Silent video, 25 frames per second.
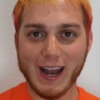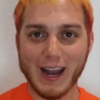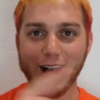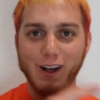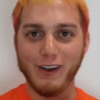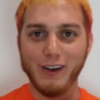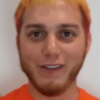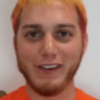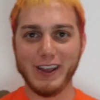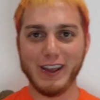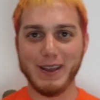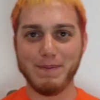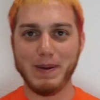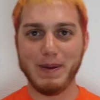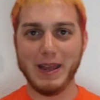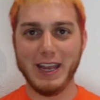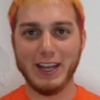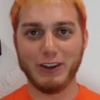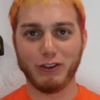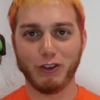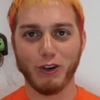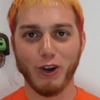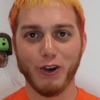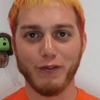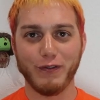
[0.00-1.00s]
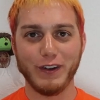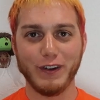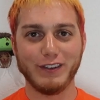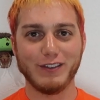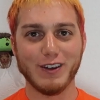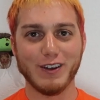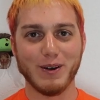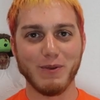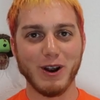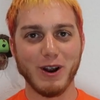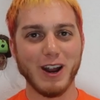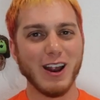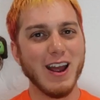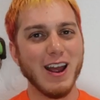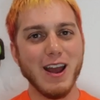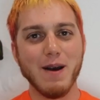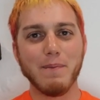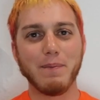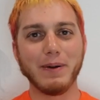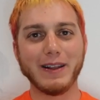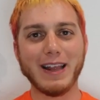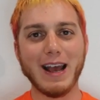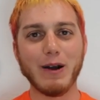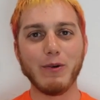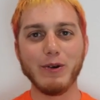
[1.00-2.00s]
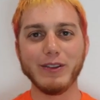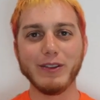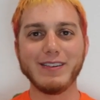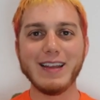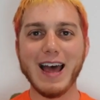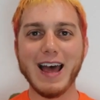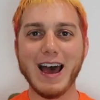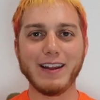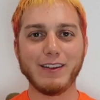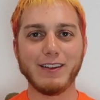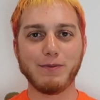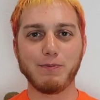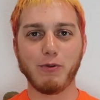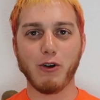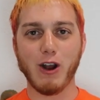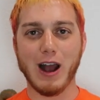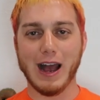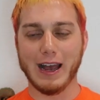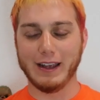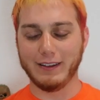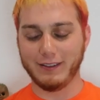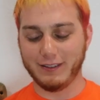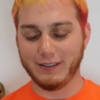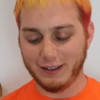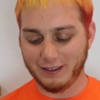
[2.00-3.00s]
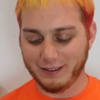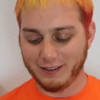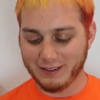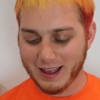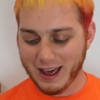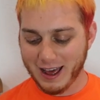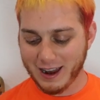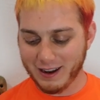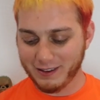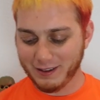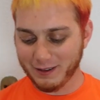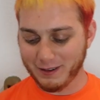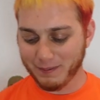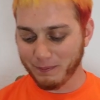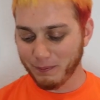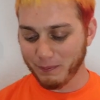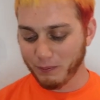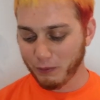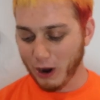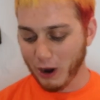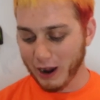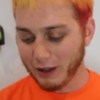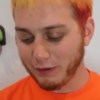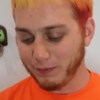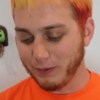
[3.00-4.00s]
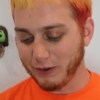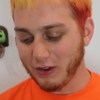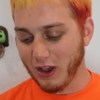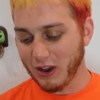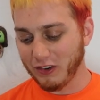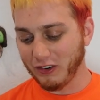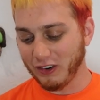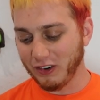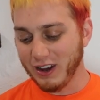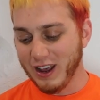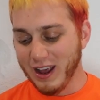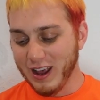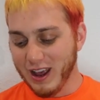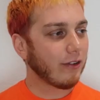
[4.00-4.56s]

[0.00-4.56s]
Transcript: L V P trophy somewhere, but that one's not as prized. It's not as a prized possession.